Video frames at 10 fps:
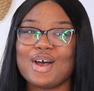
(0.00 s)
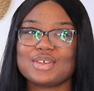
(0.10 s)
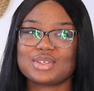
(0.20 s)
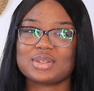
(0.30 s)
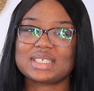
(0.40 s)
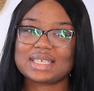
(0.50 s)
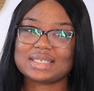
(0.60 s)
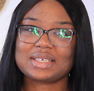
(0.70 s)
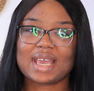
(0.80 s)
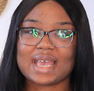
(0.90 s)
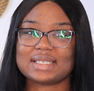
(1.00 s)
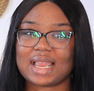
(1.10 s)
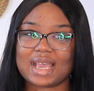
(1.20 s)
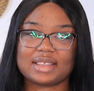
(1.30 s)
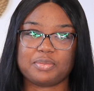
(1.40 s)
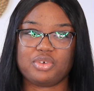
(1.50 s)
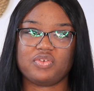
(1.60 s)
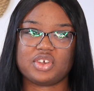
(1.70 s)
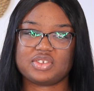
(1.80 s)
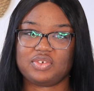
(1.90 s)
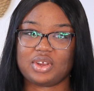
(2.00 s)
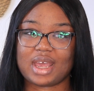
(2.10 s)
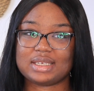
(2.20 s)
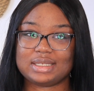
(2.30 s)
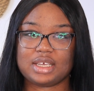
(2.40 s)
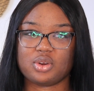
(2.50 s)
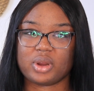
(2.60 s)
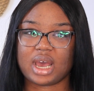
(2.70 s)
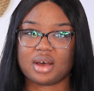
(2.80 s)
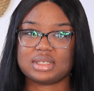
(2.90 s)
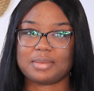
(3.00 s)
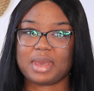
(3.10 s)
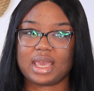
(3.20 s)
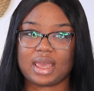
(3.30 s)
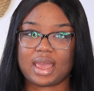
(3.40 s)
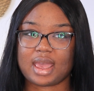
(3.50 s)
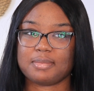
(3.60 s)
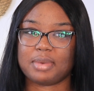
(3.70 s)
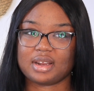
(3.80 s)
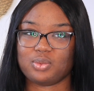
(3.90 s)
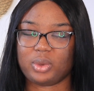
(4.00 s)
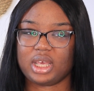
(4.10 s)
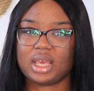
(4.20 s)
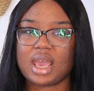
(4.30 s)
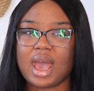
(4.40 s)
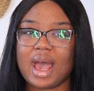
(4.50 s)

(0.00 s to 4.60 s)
So since you guys liked the previous video I did on how to make a headband wig,